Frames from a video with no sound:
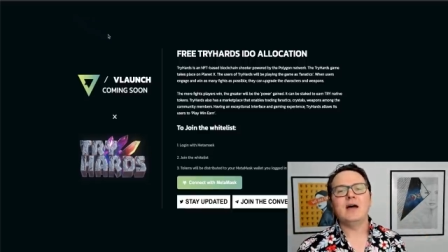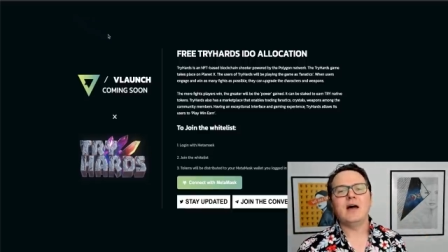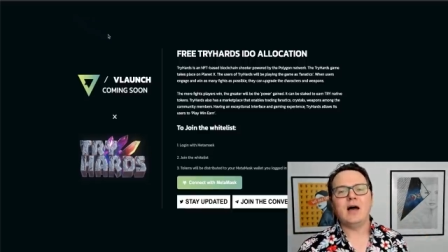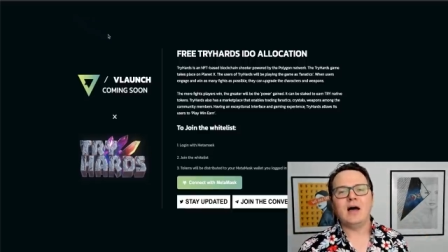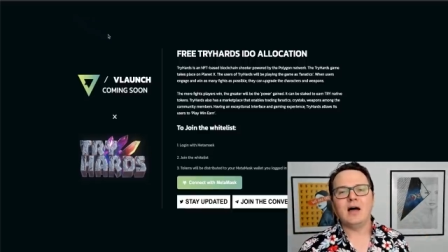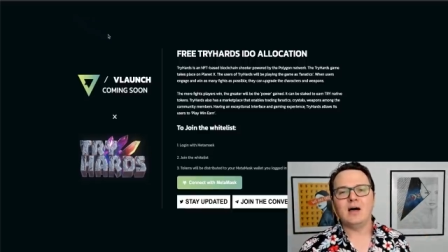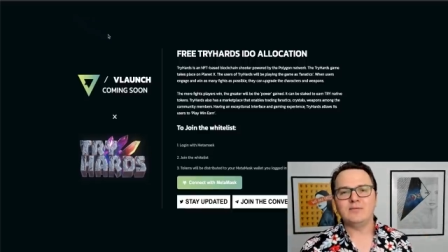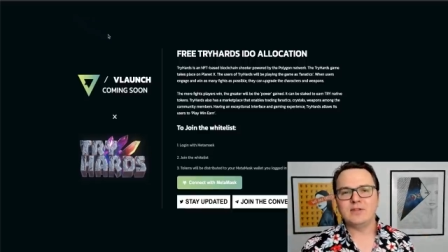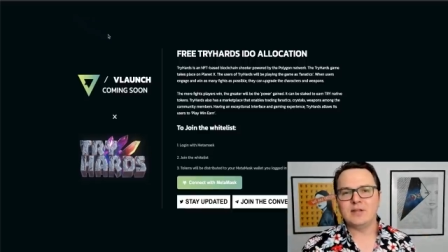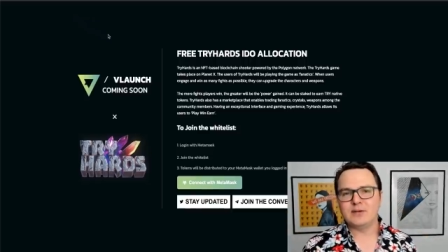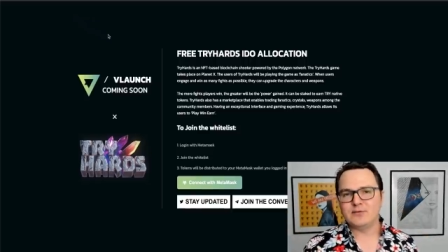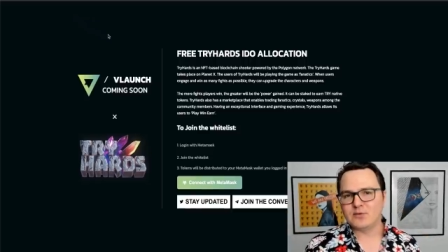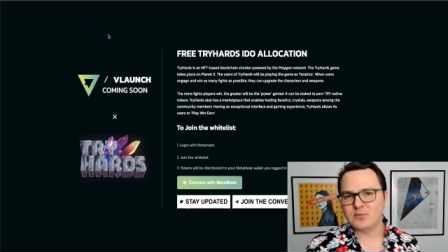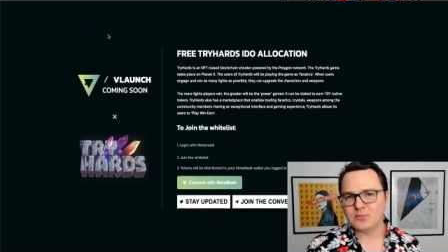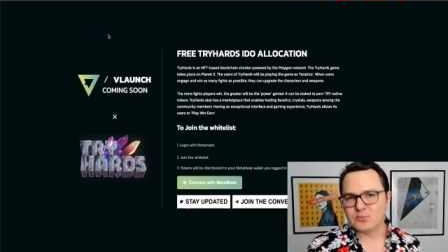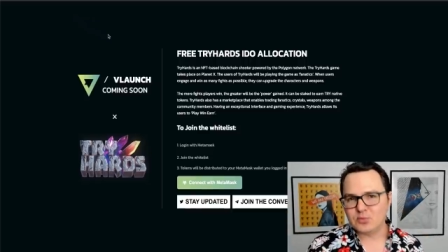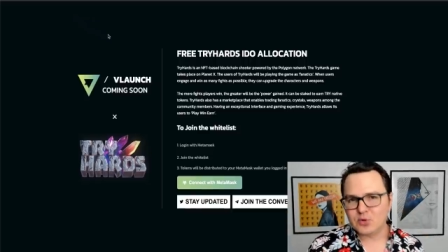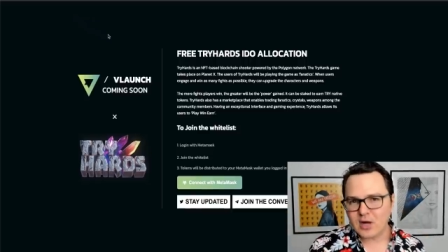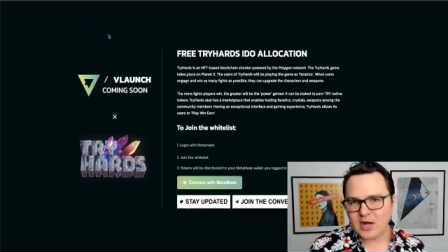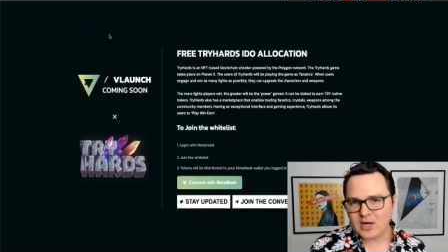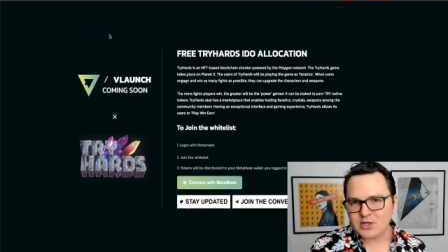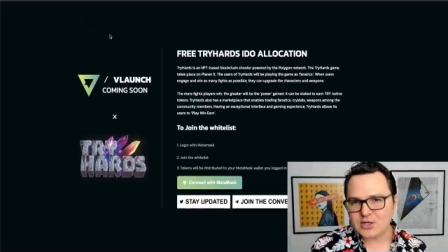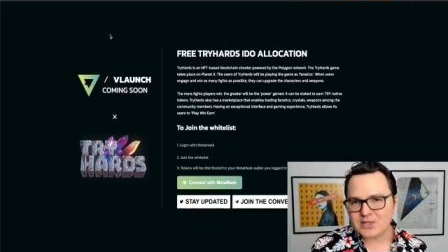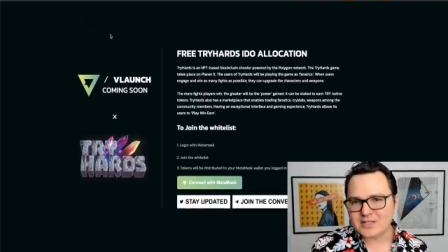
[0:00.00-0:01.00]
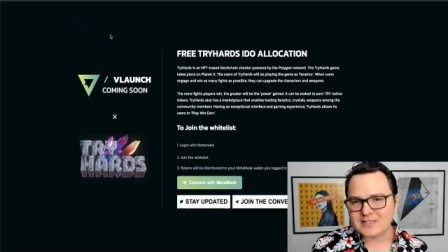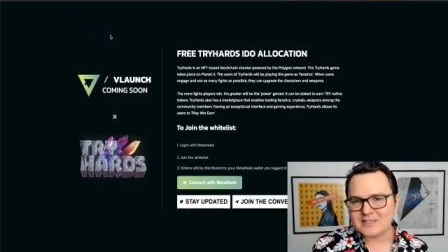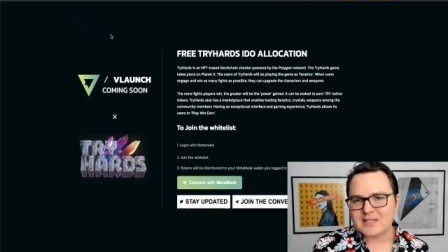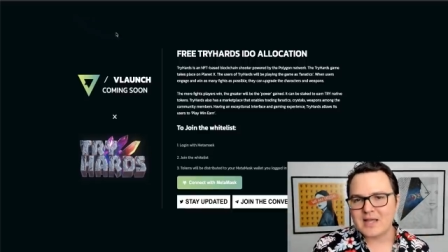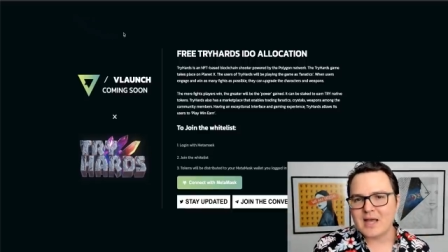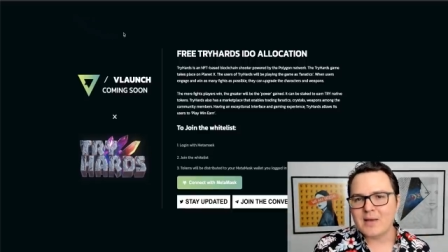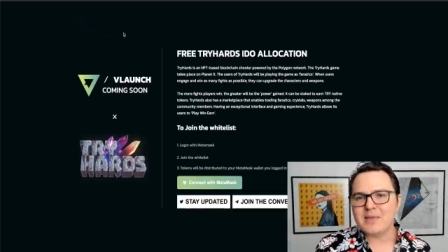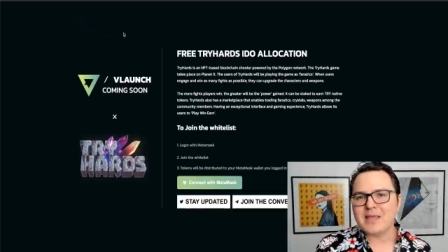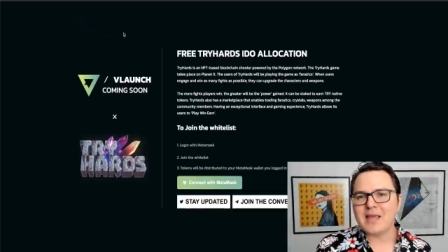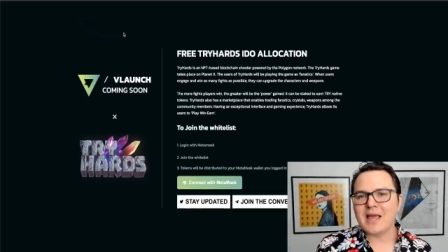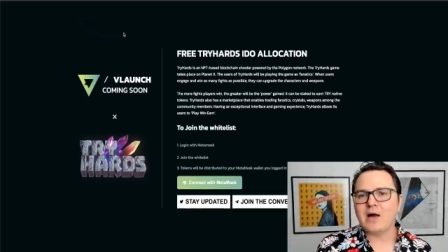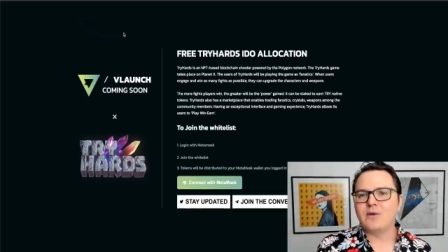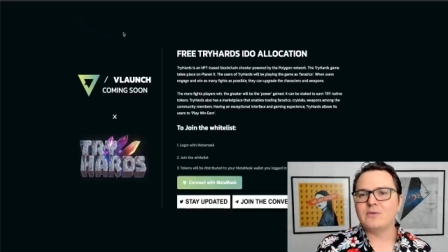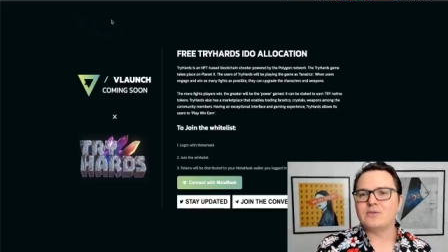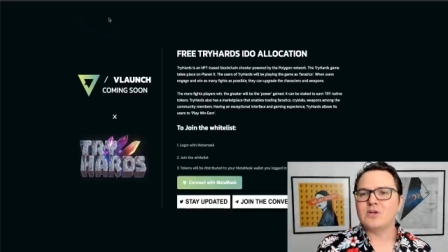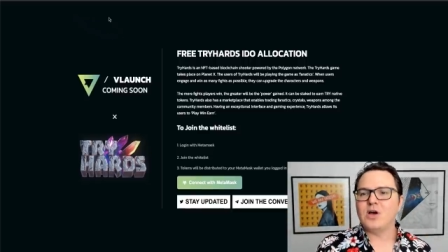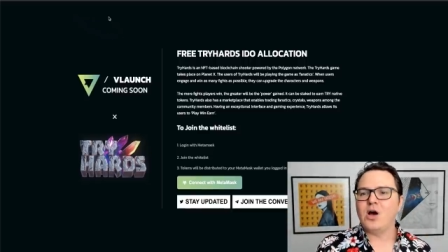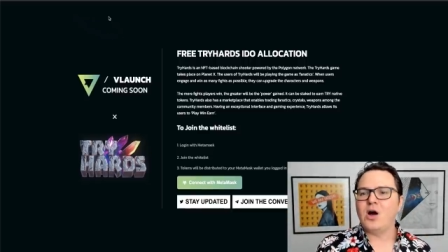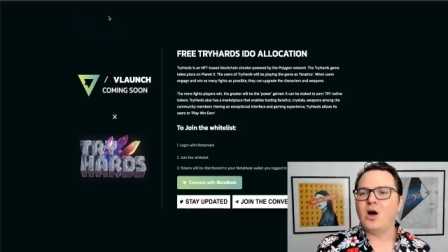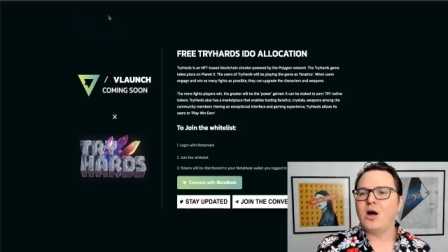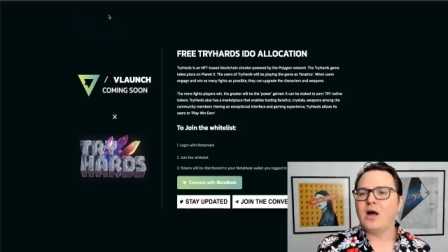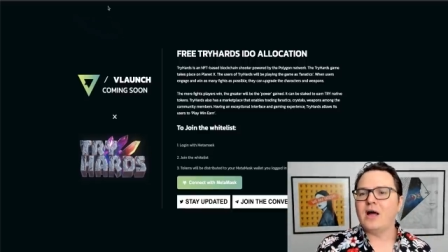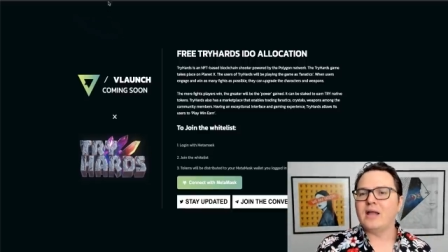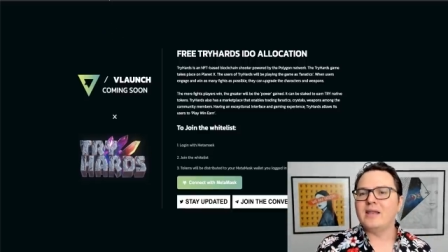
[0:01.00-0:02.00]
of the different projects coming out
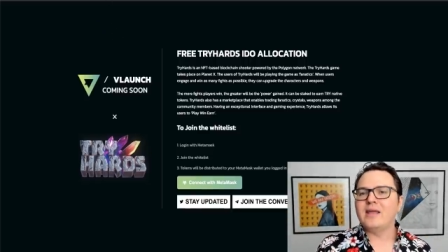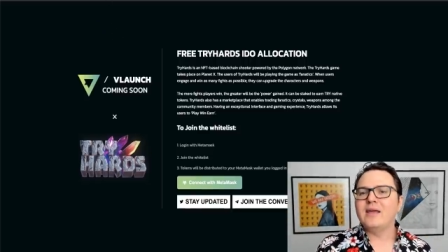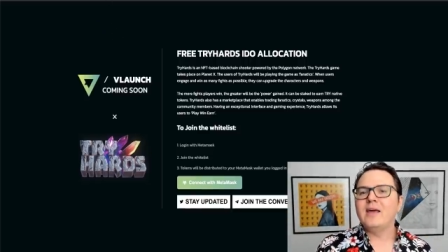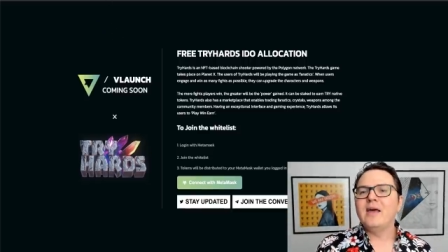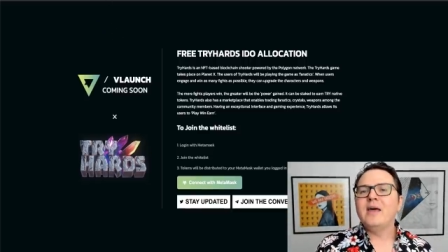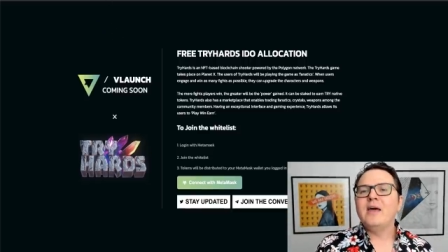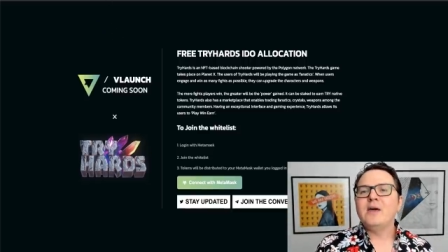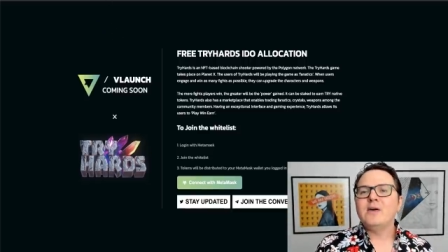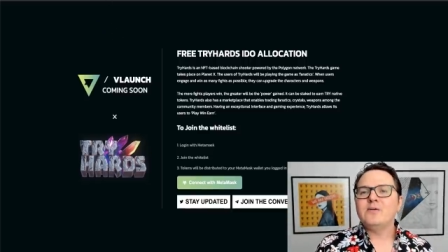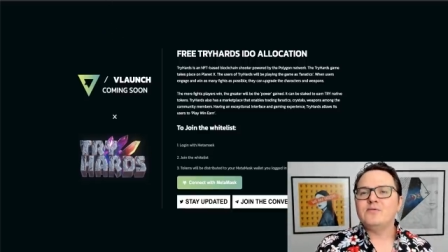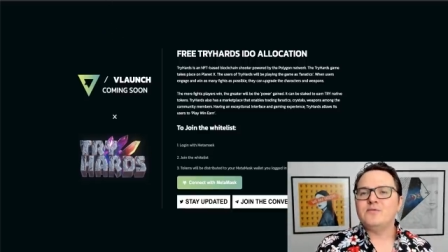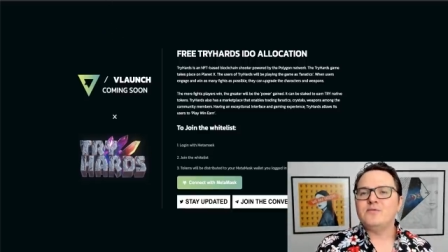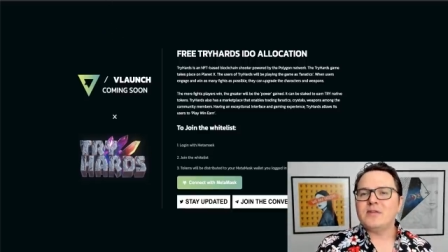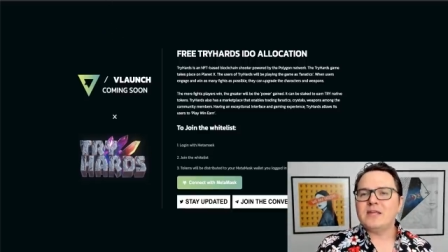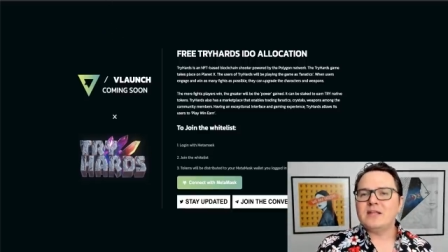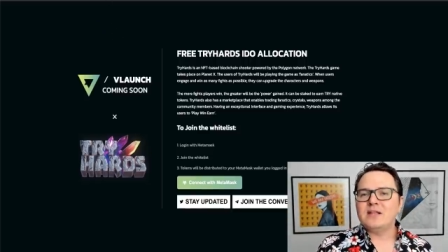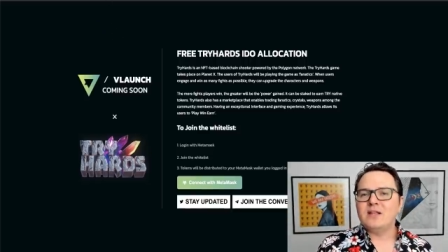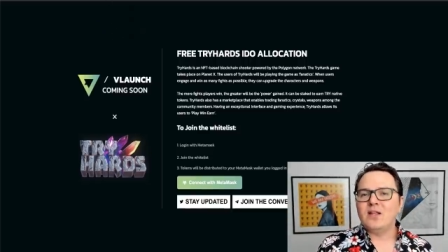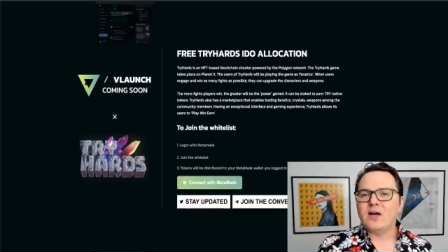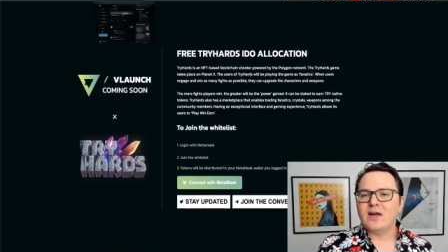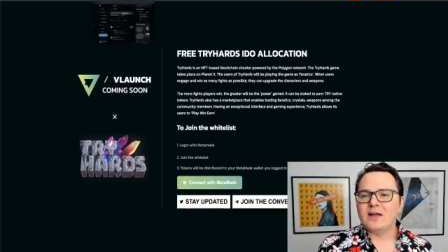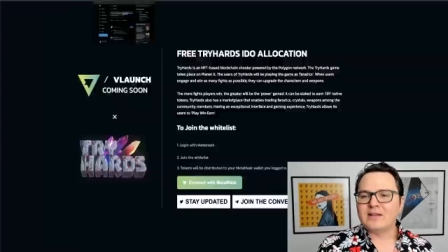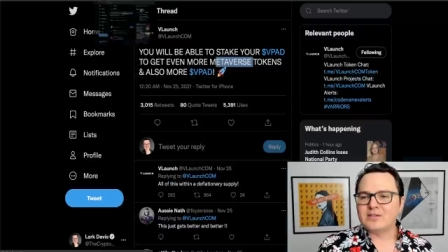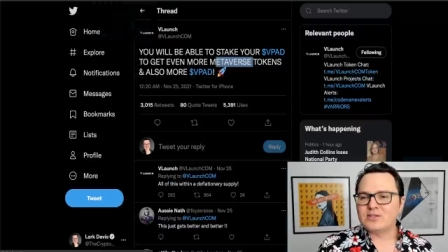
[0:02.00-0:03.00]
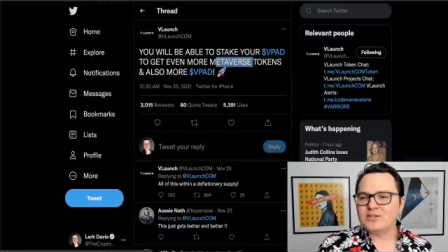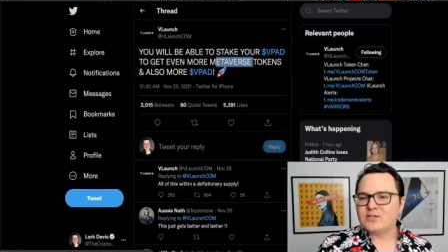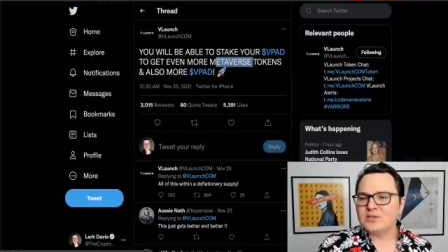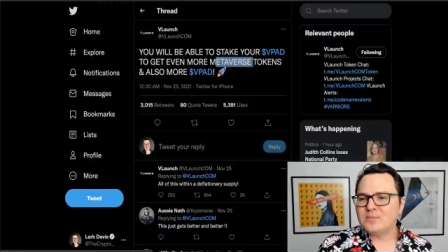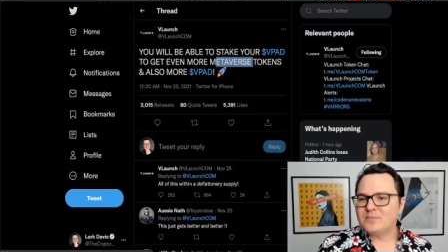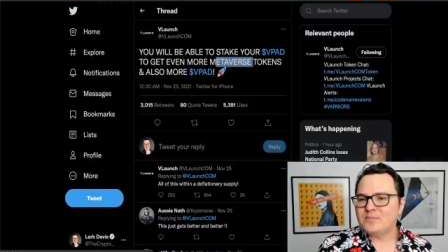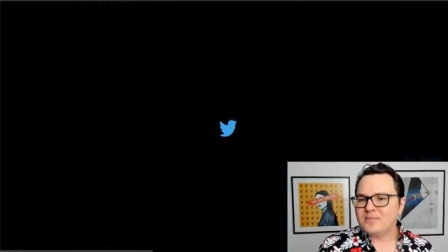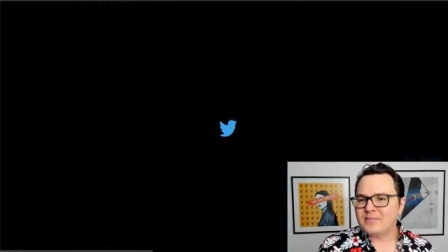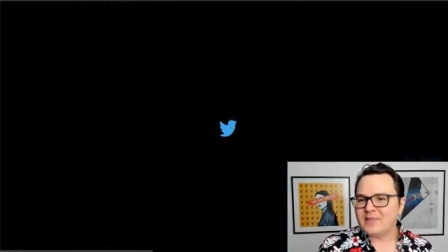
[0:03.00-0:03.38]
on VLaunch.